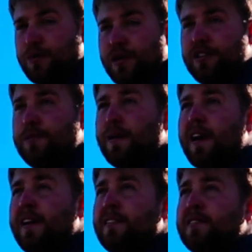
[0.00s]
bridge
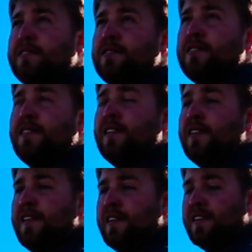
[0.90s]
pilings
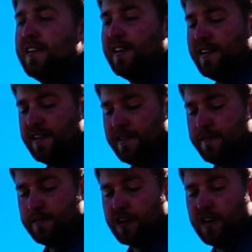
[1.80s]
and
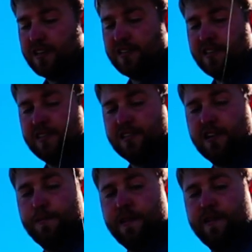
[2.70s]
tossing this
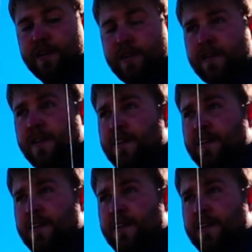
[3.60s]
up in there.